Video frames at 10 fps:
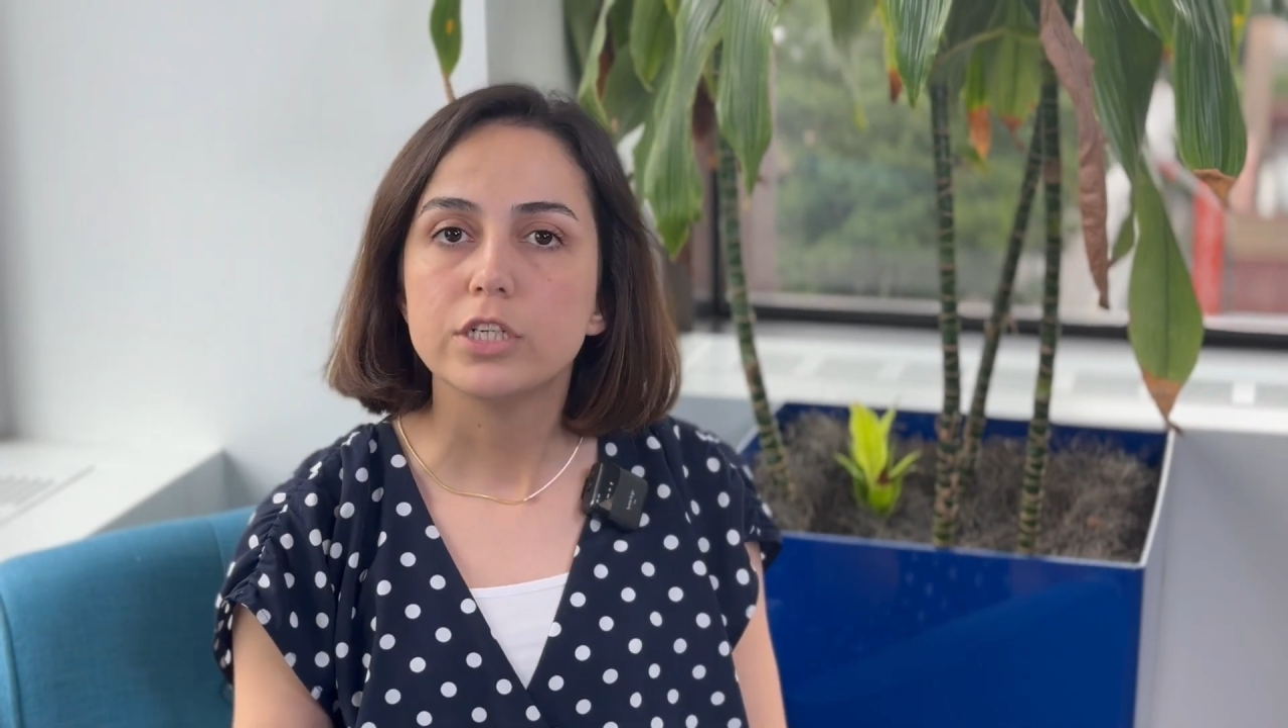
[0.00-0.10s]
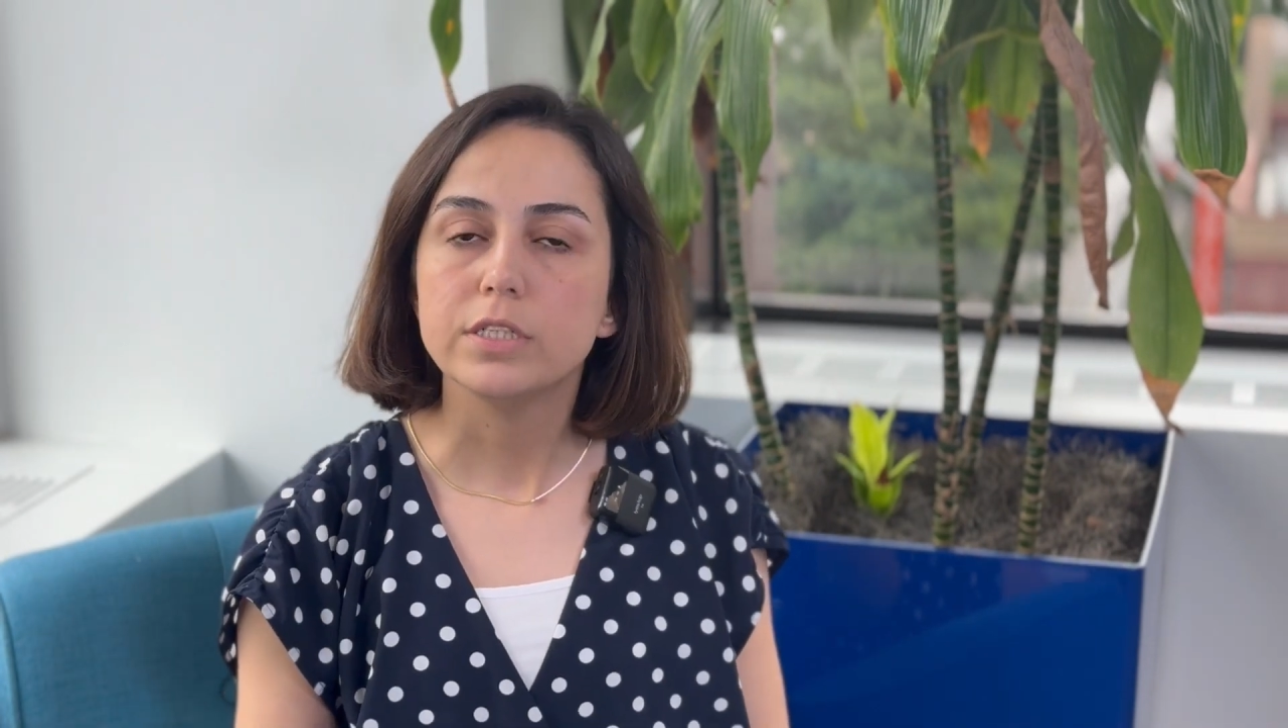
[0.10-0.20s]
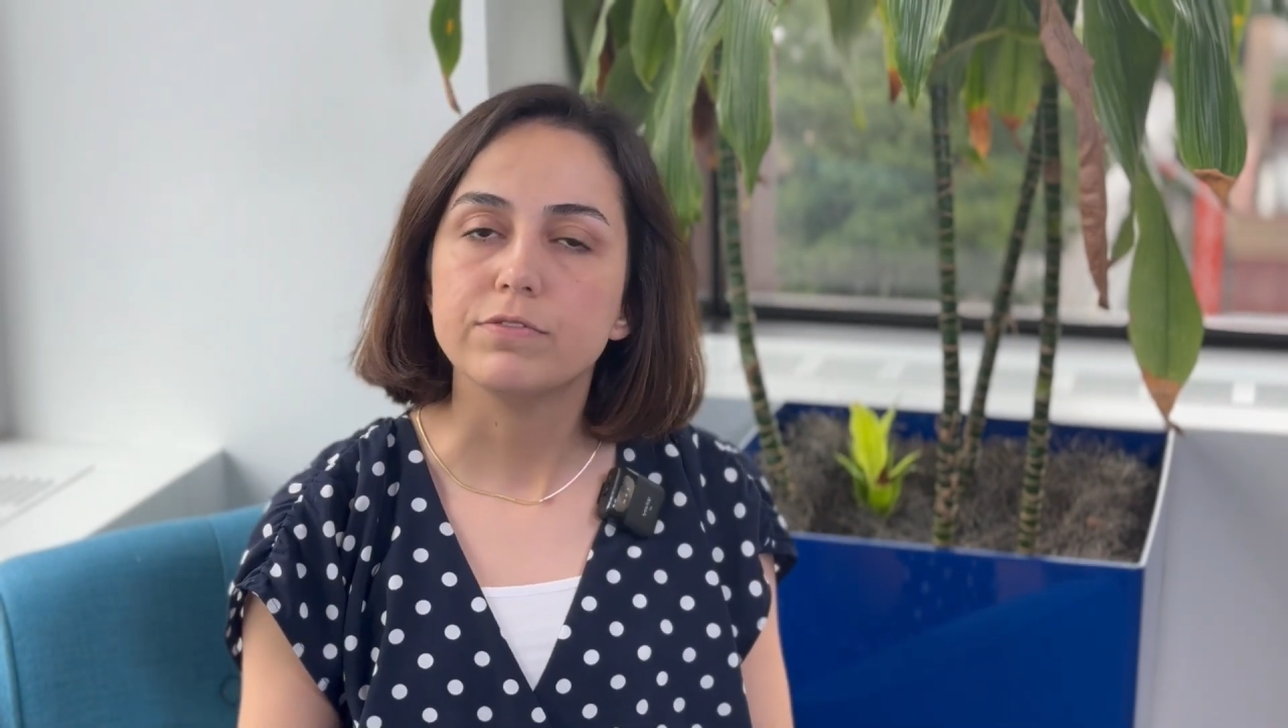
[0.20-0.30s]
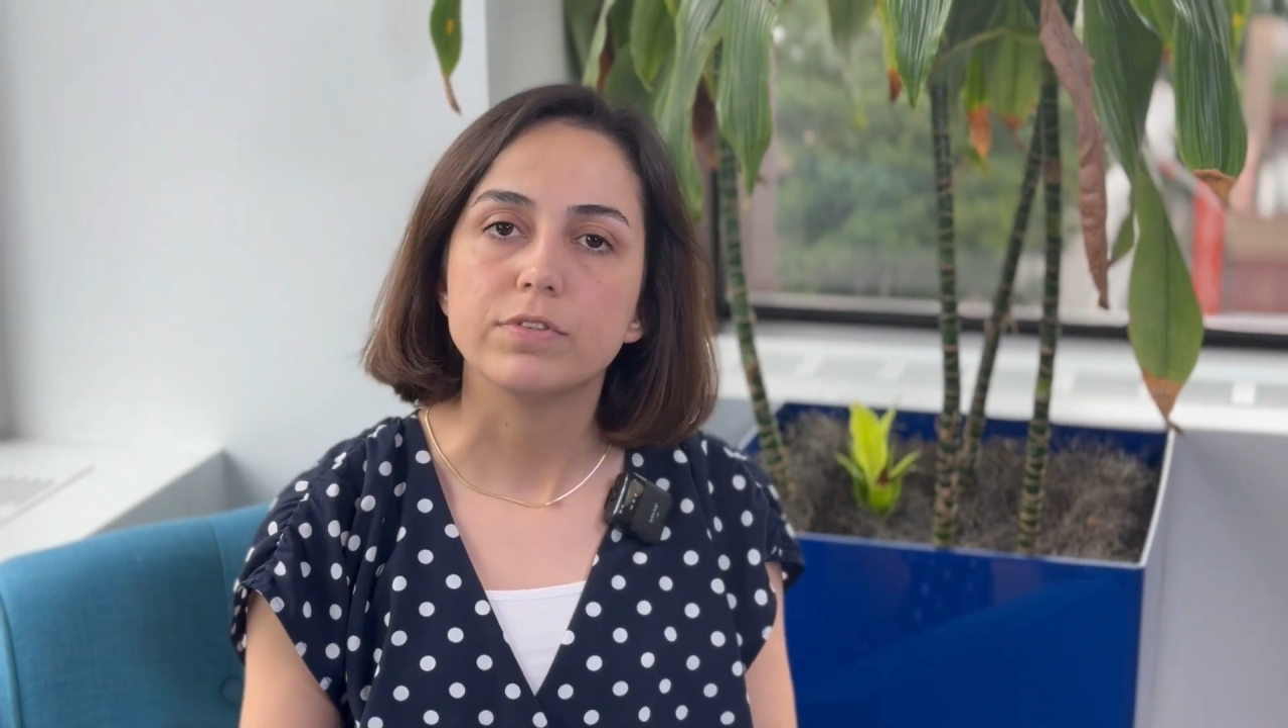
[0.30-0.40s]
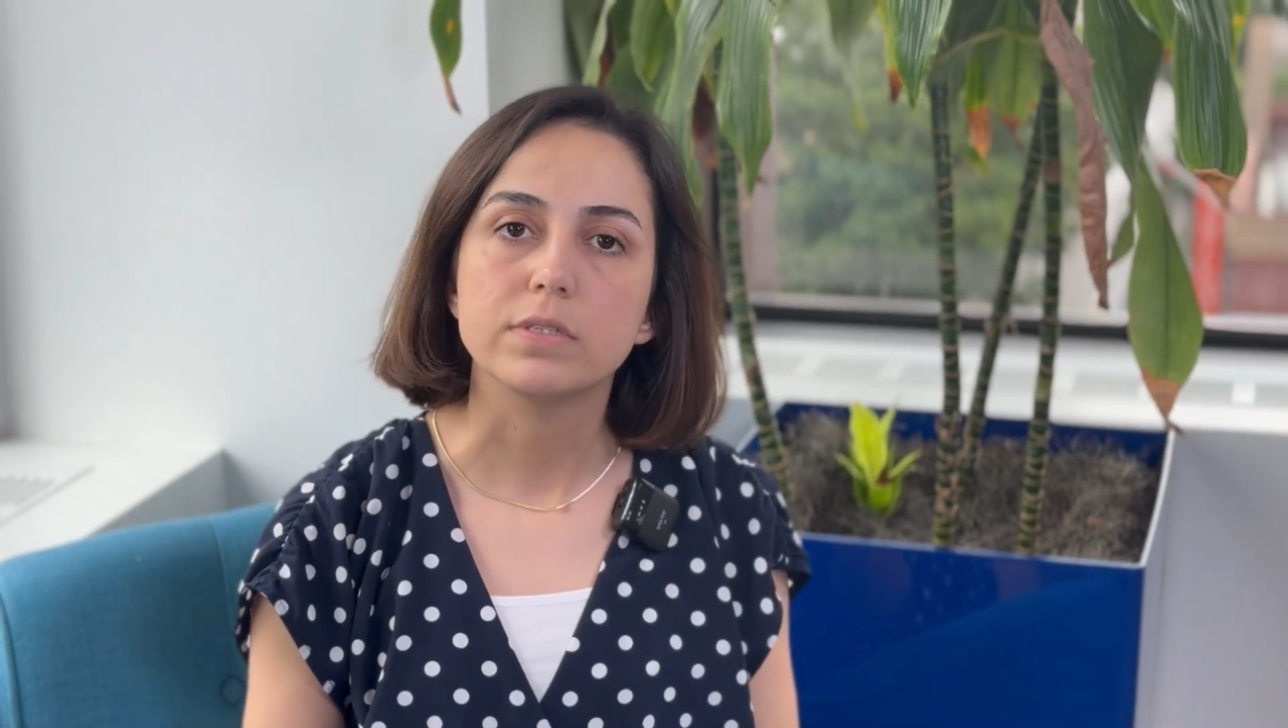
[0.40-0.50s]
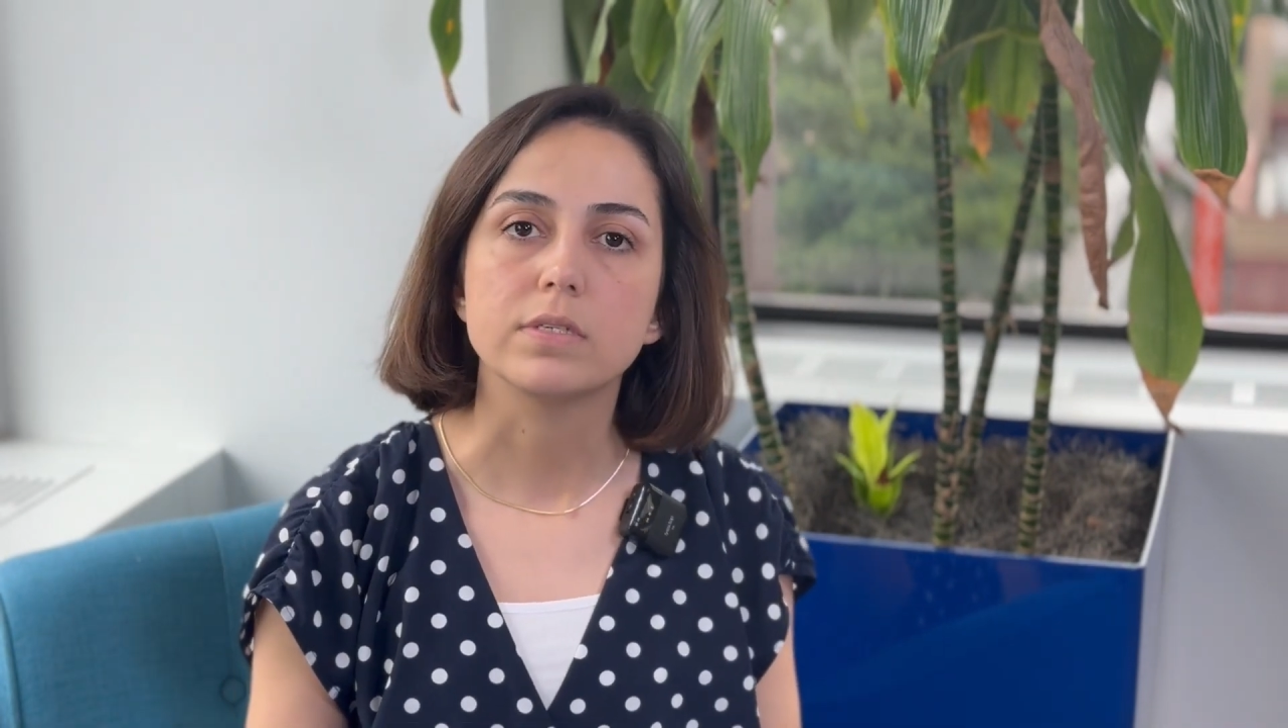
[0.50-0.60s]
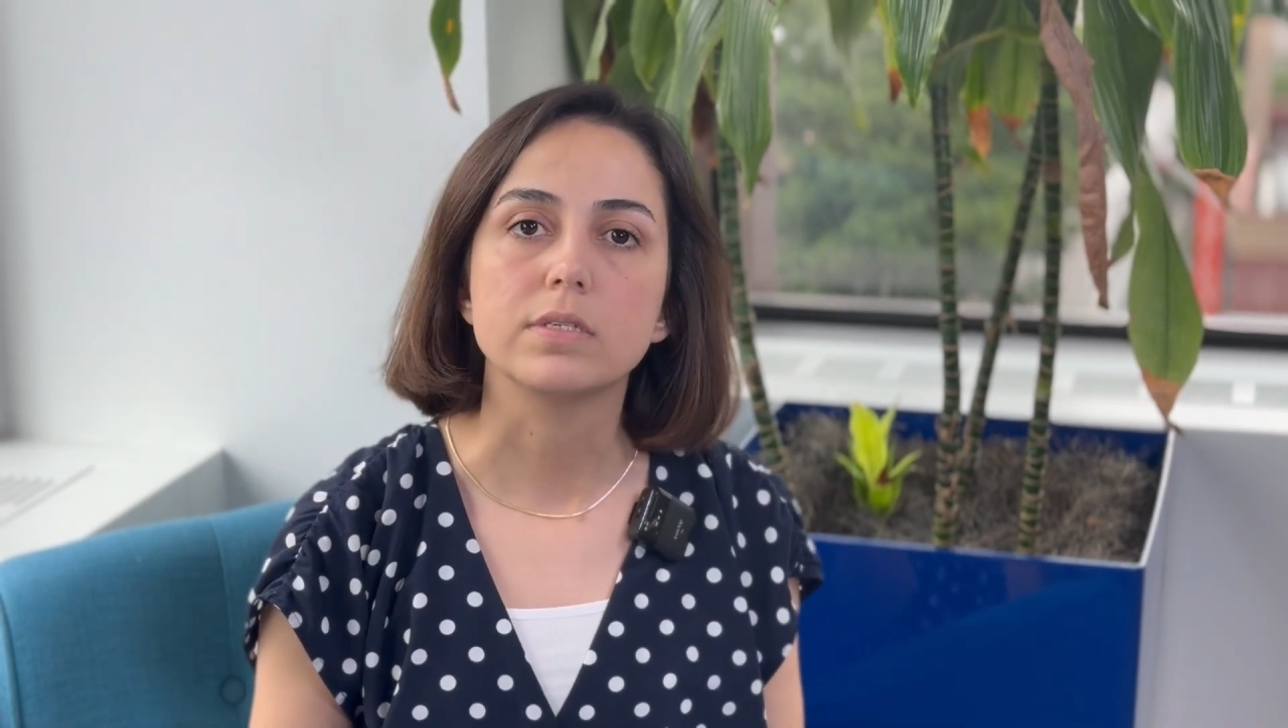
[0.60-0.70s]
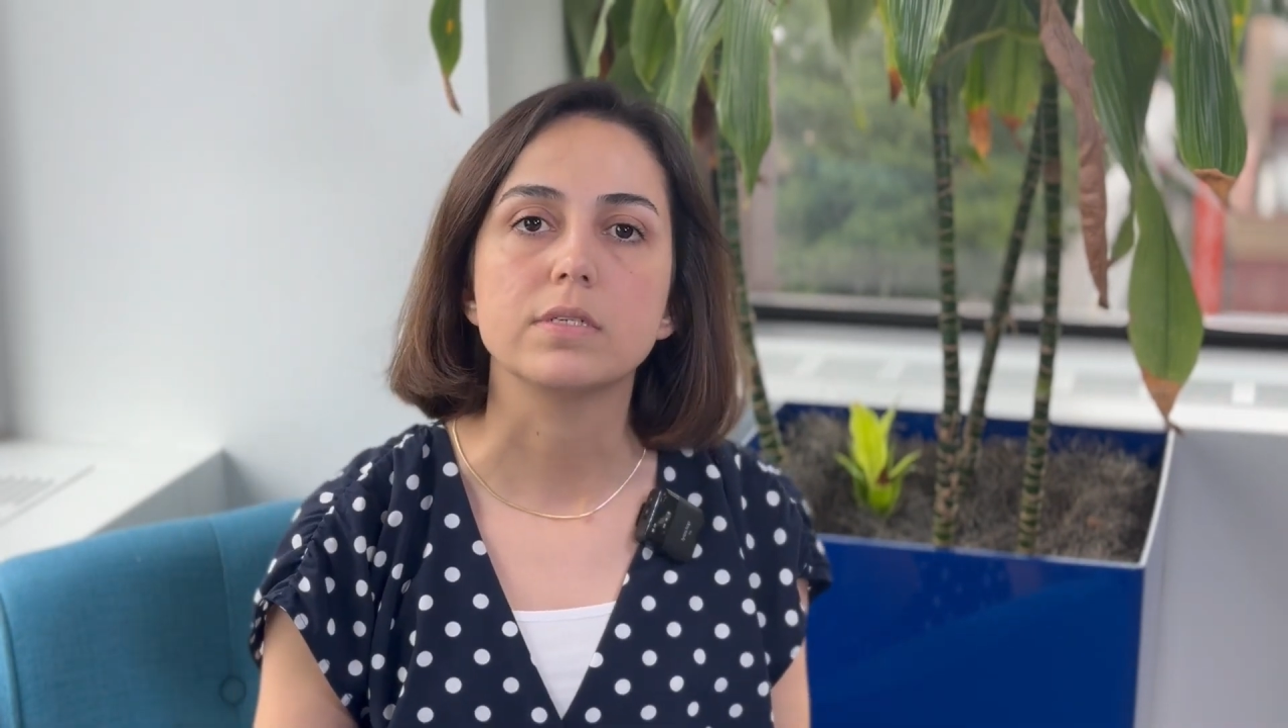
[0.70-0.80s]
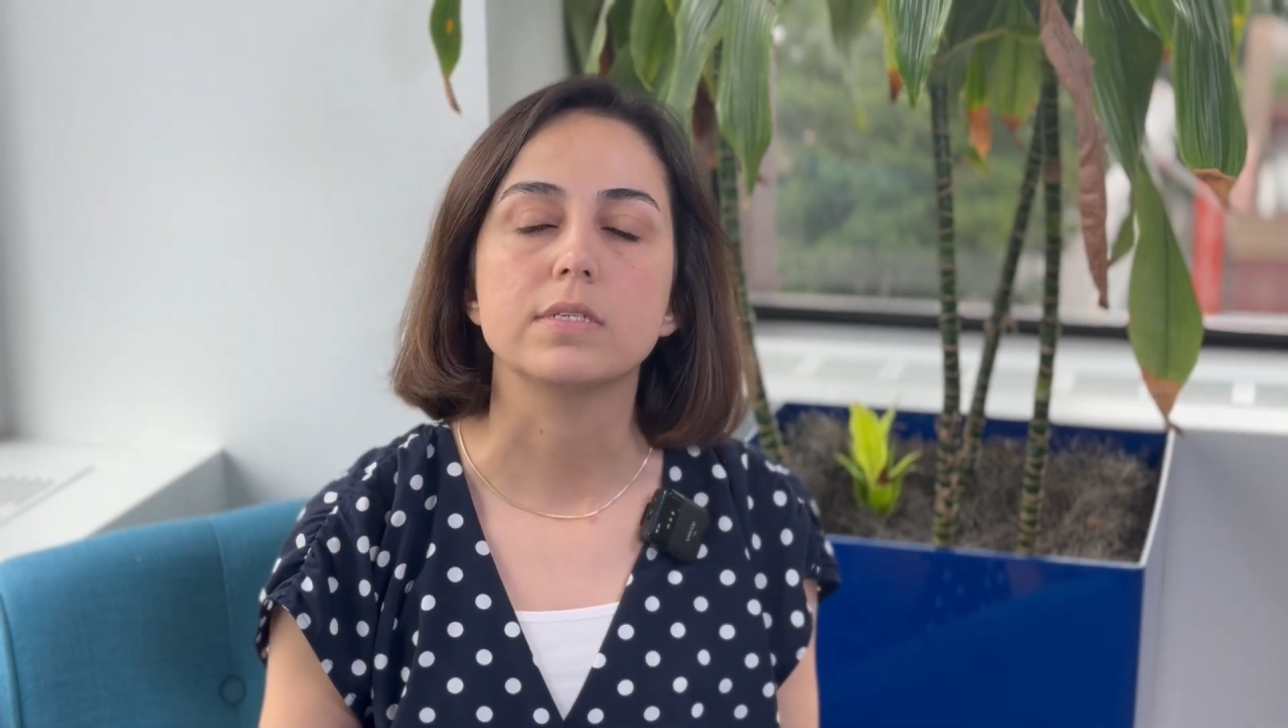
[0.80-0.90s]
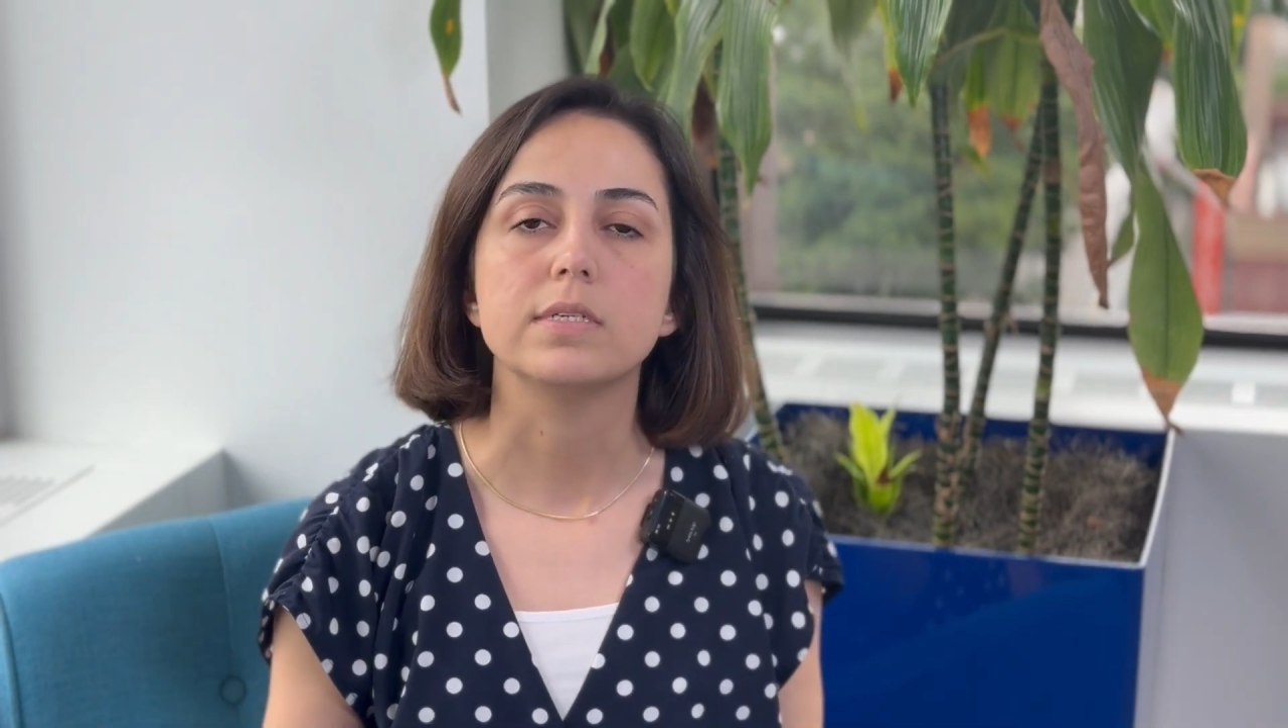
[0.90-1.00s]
differences is